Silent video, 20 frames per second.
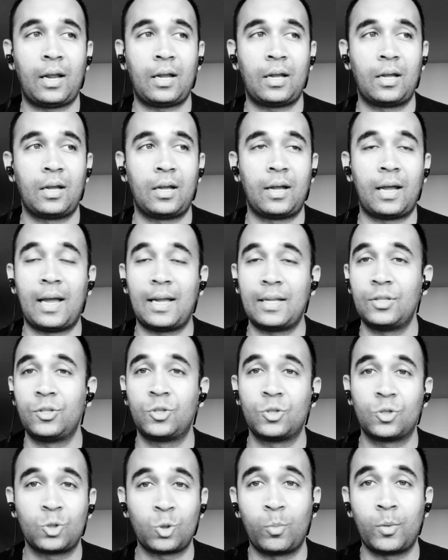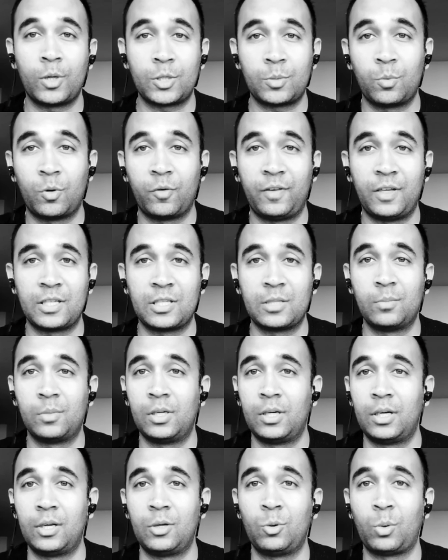adds so much more
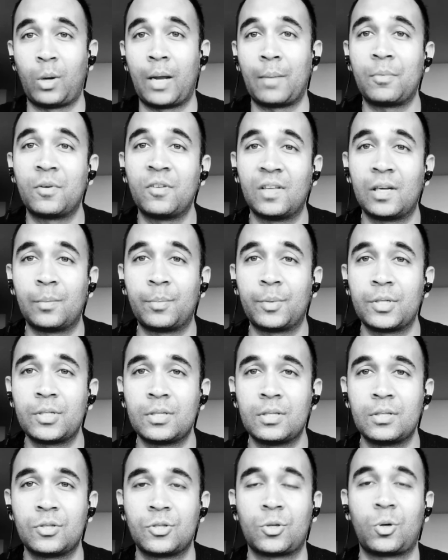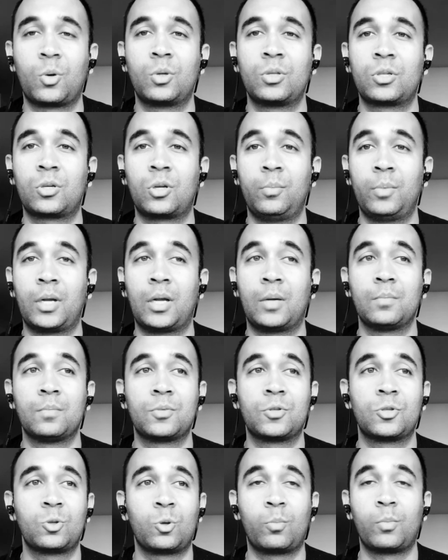flexibility to app developers, and so it's going to become
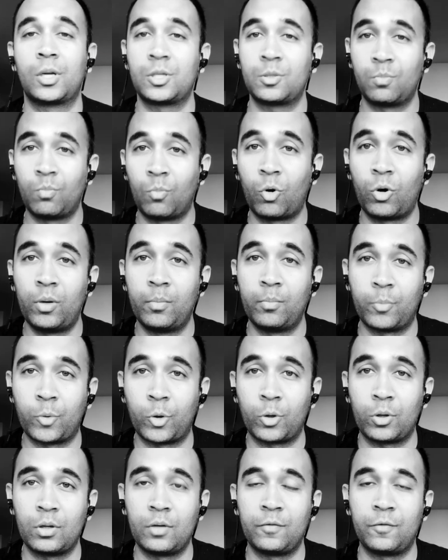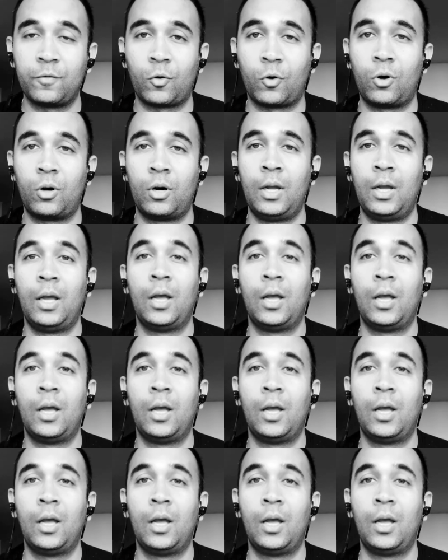so much more important for